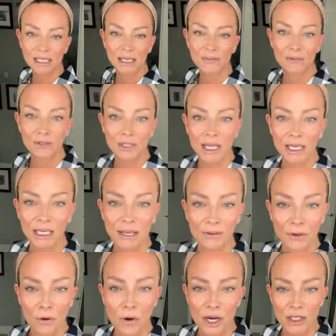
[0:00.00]
me see if there's any
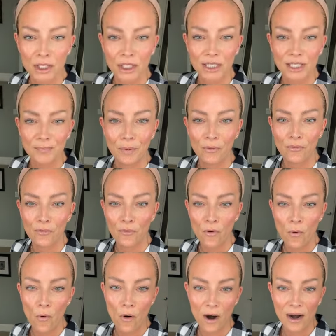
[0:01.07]
other questions
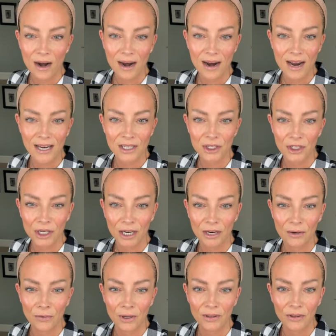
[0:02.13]
before I
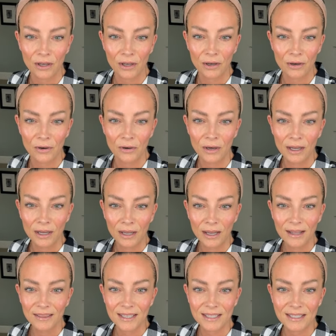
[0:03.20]
share with you
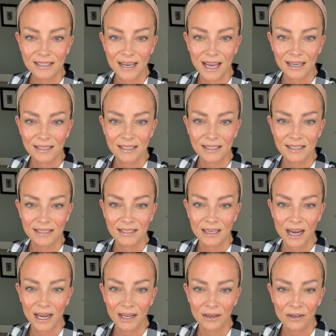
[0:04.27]
this next
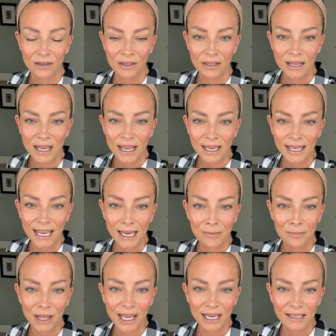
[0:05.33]
style.
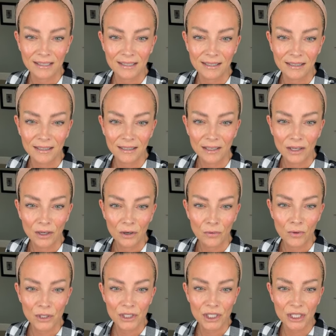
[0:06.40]
Came late.
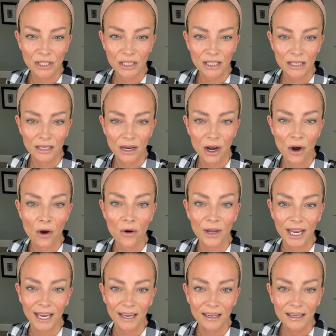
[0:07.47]
Was it? Oh,
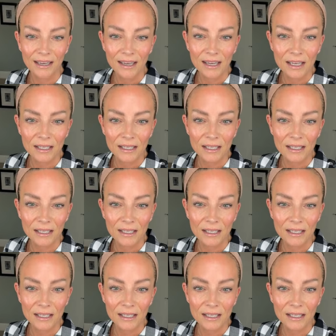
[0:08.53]
okay.